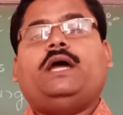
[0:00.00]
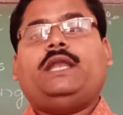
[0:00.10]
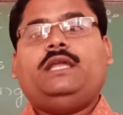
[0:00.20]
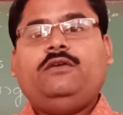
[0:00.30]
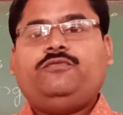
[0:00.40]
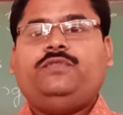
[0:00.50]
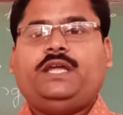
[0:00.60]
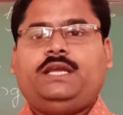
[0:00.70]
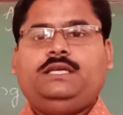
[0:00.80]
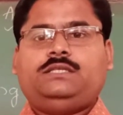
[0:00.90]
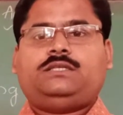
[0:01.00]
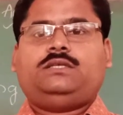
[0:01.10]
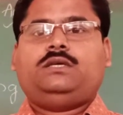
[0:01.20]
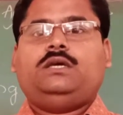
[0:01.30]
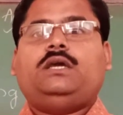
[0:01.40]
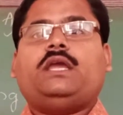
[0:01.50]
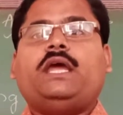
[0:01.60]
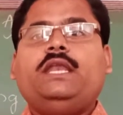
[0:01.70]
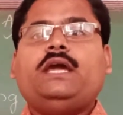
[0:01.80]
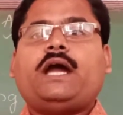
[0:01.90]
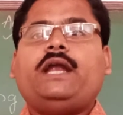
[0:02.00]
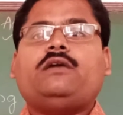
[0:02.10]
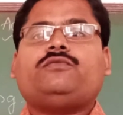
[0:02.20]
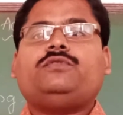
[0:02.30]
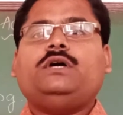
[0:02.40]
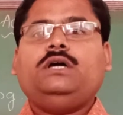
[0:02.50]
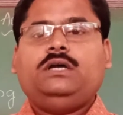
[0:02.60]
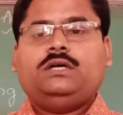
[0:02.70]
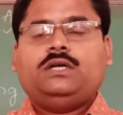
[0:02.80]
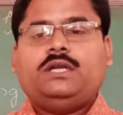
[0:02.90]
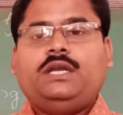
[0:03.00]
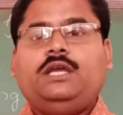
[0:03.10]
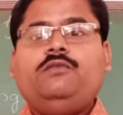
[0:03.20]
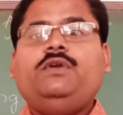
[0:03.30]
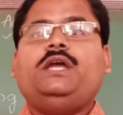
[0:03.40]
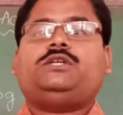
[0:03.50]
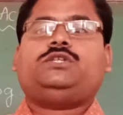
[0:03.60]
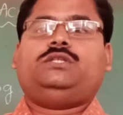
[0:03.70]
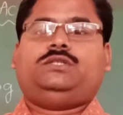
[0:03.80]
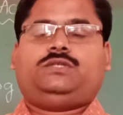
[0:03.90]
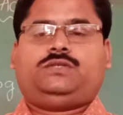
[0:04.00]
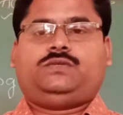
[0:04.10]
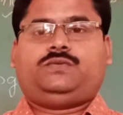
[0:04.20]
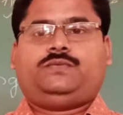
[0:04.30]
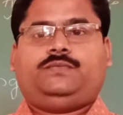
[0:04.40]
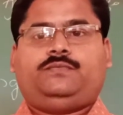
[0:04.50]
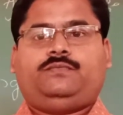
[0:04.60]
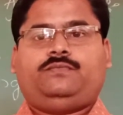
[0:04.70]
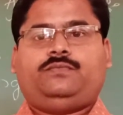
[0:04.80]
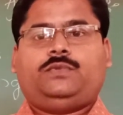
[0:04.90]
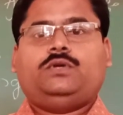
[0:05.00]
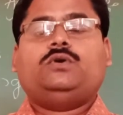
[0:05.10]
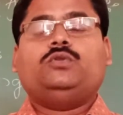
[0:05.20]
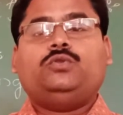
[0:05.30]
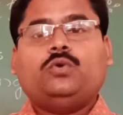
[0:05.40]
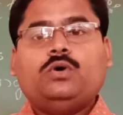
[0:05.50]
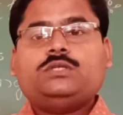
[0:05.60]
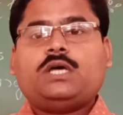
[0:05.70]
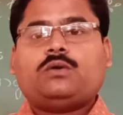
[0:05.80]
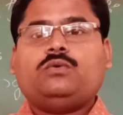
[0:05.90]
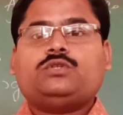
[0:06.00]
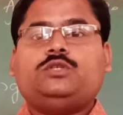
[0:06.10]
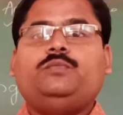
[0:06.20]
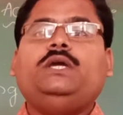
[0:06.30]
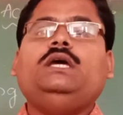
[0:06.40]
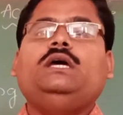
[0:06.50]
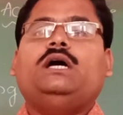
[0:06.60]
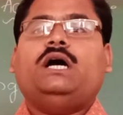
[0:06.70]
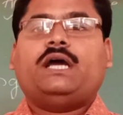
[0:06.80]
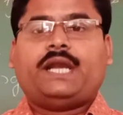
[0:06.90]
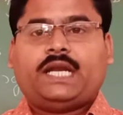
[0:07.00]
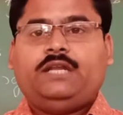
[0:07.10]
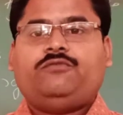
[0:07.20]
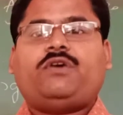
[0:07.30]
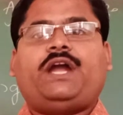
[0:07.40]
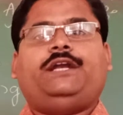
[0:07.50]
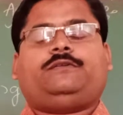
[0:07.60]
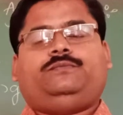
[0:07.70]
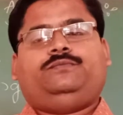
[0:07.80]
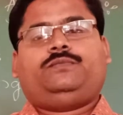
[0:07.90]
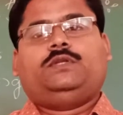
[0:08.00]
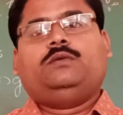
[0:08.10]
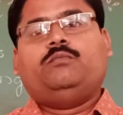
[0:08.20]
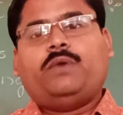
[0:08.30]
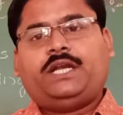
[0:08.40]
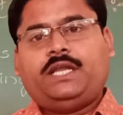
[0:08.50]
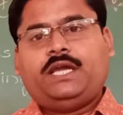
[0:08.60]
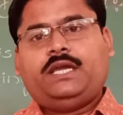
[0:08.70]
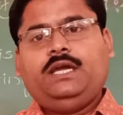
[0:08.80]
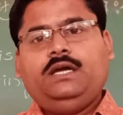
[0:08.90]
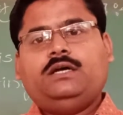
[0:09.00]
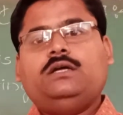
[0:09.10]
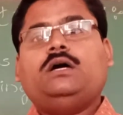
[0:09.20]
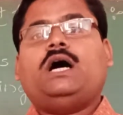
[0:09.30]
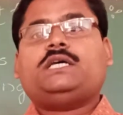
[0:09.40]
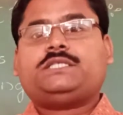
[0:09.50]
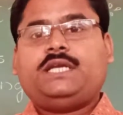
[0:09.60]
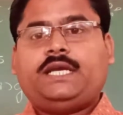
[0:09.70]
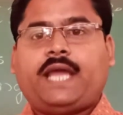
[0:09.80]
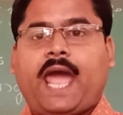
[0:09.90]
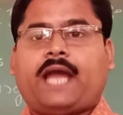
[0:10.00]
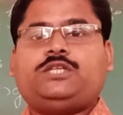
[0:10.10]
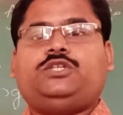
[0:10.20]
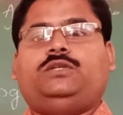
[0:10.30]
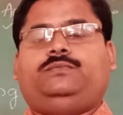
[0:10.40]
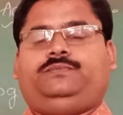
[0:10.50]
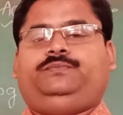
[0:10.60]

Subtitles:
And if there is any kind of the deviations, those are going to be rectified by taking a strict action,